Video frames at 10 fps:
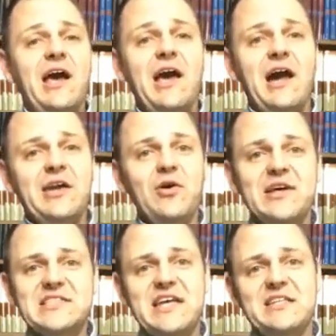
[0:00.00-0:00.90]
i know
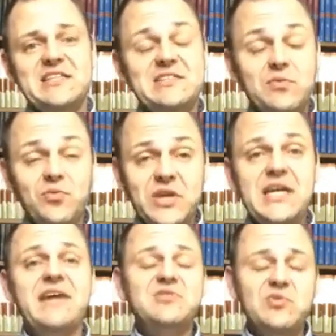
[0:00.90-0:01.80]
i say this
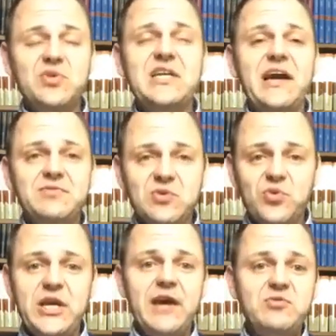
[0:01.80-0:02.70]
week after week after
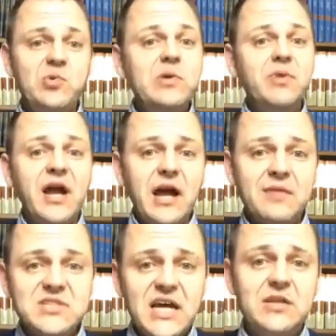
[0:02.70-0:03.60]
week after week but I,
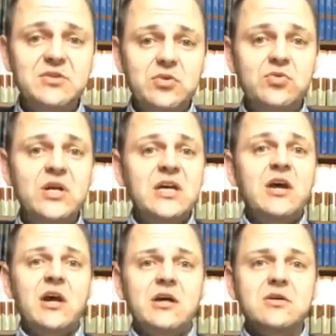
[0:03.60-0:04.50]
am telling you
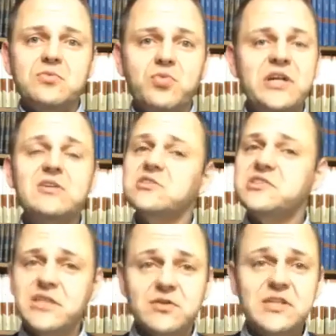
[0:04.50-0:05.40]
we are
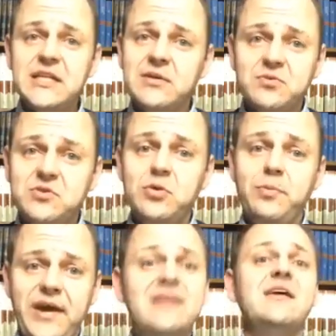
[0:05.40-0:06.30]
still dealing with two
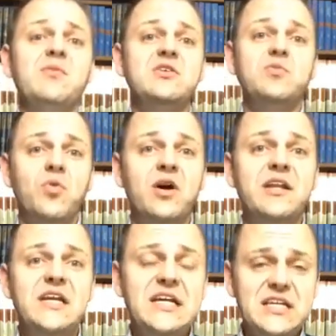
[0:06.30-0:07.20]
pandemics
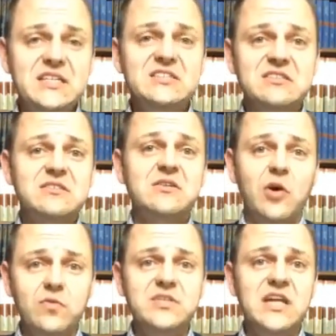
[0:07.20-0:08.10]
one is
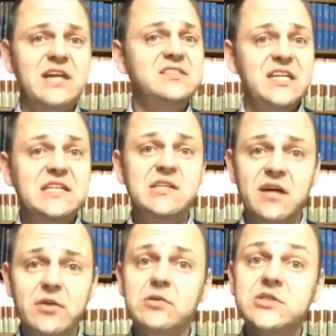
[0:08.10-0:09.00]
covid-19 and the
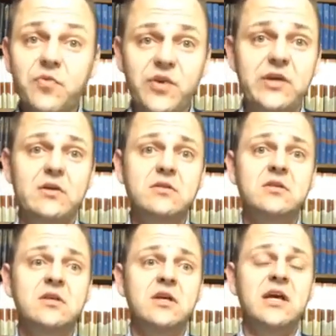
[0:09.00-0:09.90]
other is fear
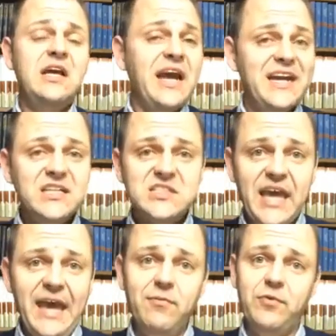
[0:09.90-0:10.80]
and it's
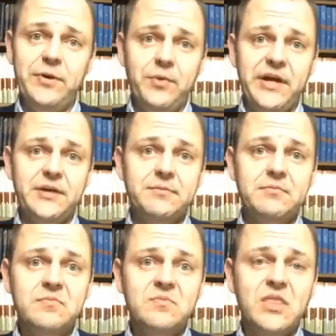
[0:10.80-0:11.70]
everywhere
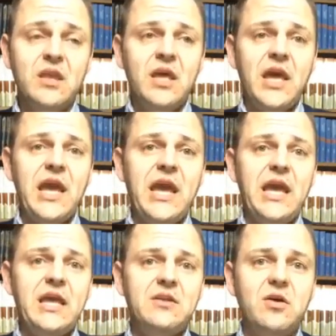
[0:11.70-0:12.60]

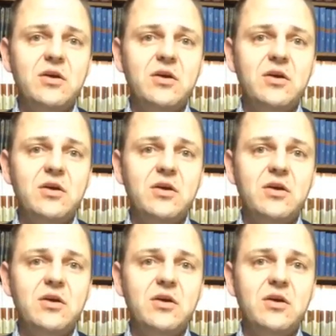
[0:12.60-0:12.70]
and